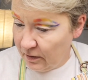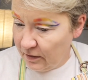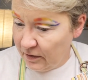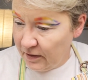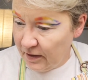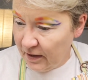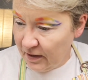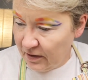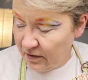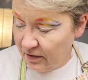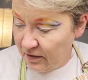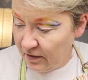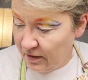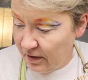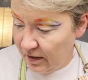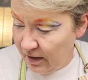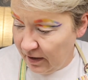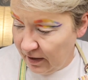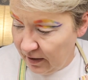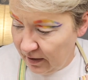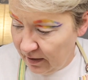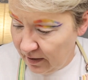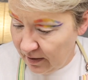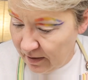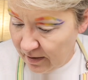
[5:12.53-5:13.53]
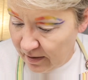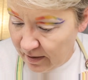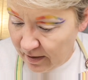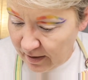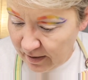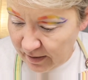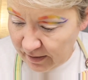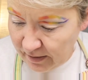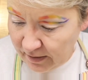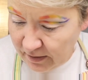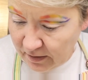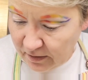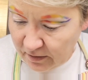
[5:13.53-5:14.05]
Yesterday
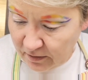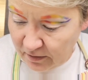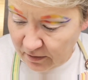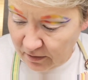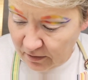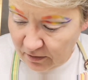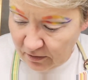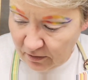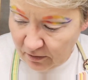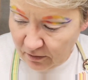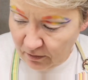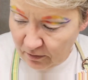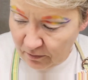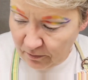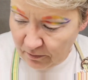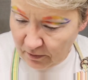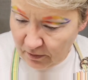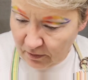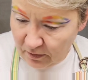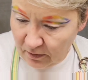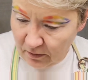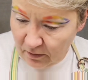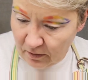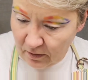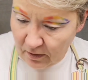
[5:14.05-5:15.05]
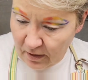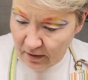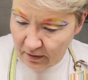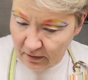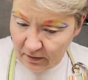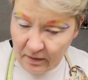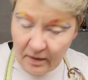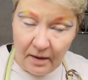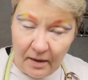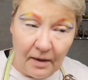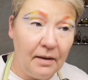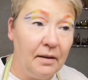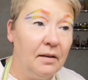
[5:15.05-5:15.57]
night
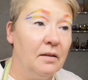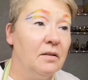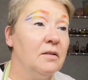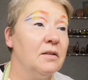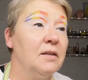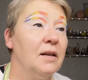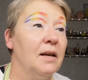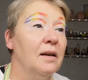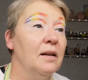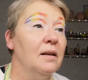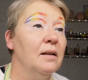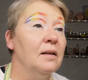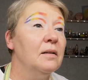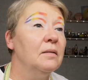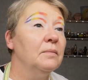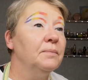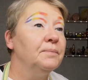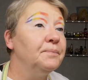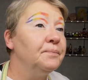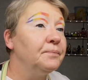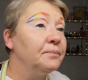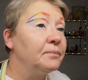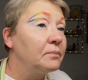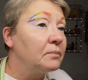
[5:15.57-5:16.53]
at like 10